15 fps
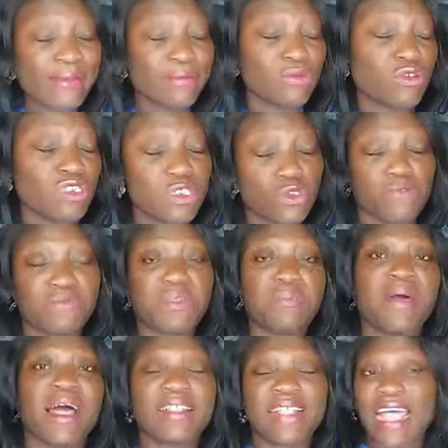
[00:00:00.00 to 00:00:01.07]
notice of
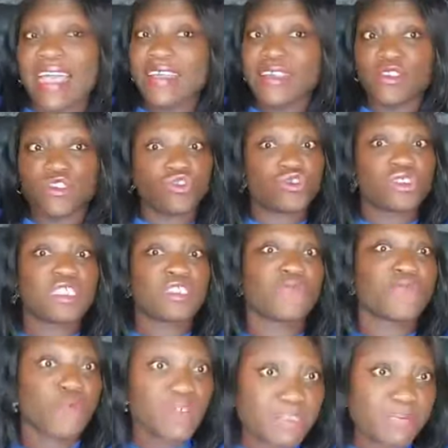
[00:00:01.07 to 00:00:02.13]
demand are issued in the
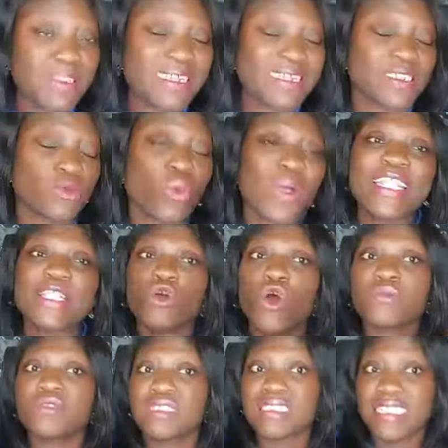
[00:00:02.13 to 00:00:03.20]
first place when it
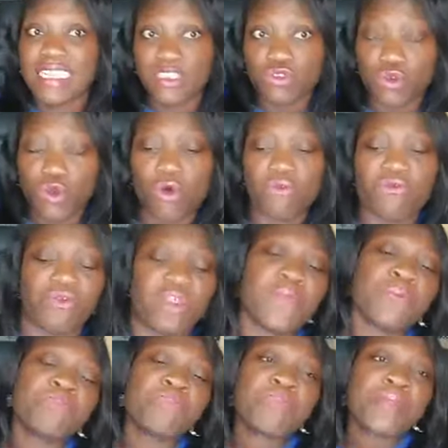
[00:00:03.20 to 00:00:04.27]
comes to debt
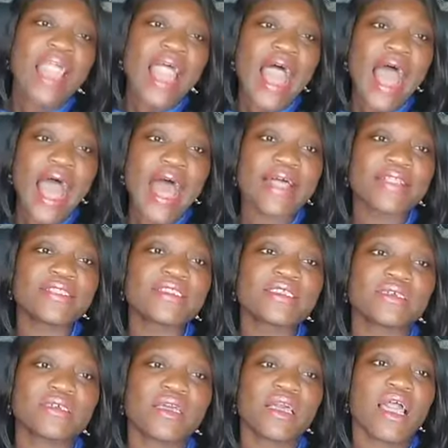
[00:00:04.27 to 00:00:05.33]
recovery,
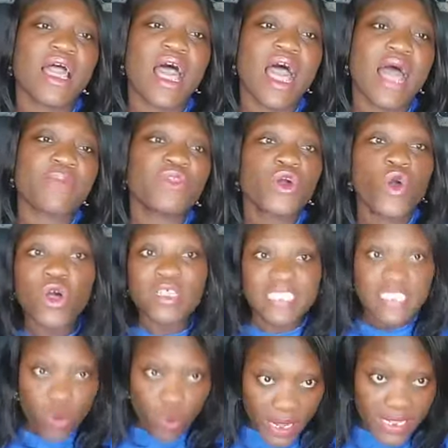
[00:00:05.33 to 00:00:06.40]
and the
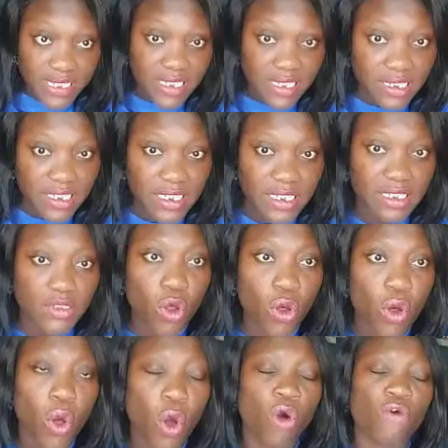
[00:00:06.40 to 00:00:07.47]
consequences
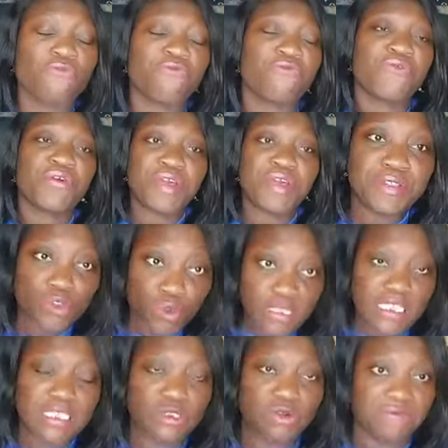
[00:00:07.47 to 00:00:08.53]
of
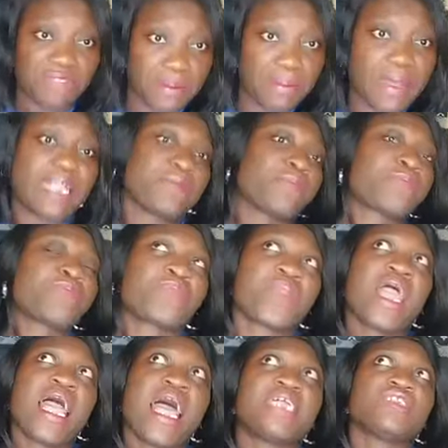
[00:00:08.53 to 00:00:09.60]
notice of demand.
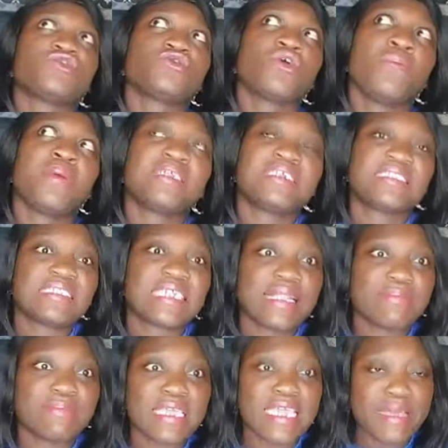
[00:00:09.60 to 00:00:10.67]
And somebody
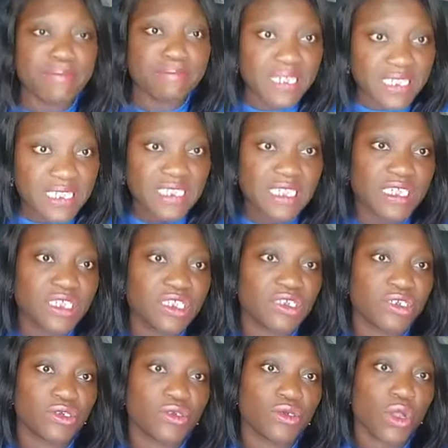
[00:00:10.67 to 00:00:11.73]
sent me a
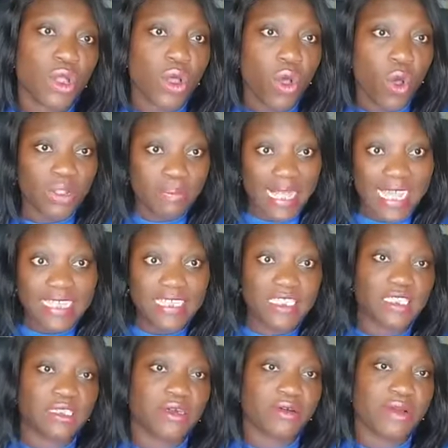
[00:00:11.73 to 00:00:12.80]
message on my
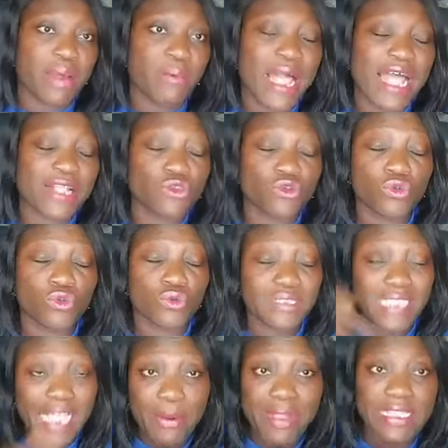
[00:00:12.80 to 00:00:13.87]
Instagram handle
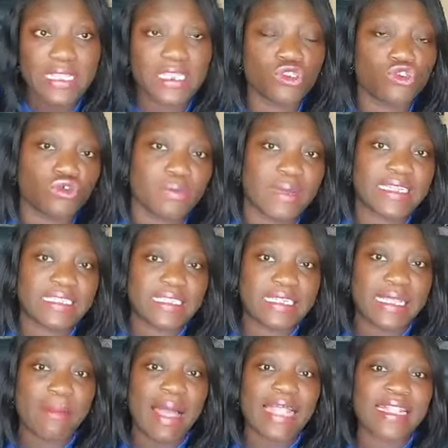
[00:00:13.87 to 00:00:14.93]
directly to my
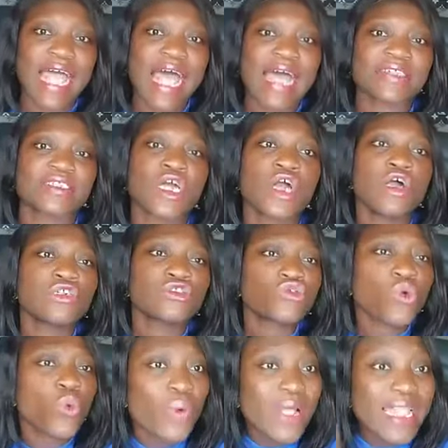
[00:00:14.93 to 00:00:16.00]
DM and asked,
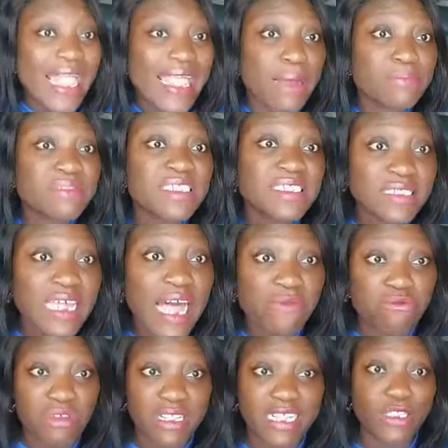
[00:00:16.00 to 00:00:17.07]
so when I am
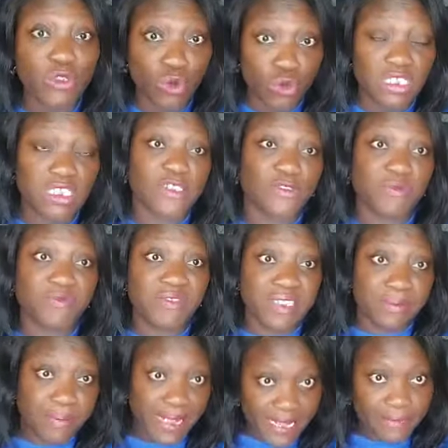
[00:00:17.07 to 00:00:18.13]
served with a notice of
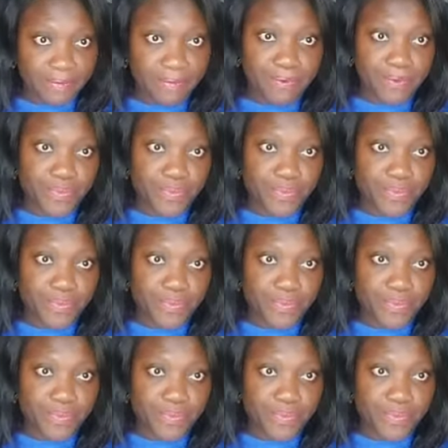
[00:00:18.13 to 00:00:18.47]
demand,